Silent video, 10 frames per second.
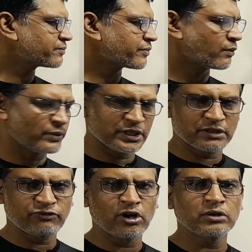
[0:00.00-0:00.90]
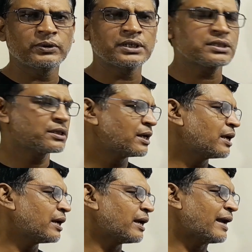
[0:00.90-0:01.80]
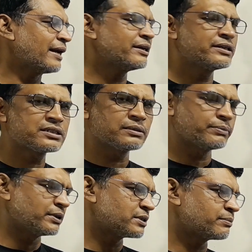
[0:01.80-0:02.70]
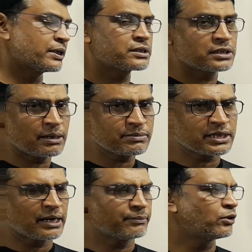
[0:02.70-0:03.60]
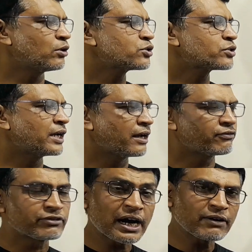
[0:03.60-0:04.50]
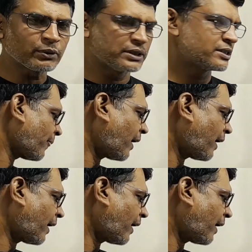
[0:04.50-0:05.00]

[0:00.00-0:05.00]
which is followers, and disciples, but sometimes they also have rivals.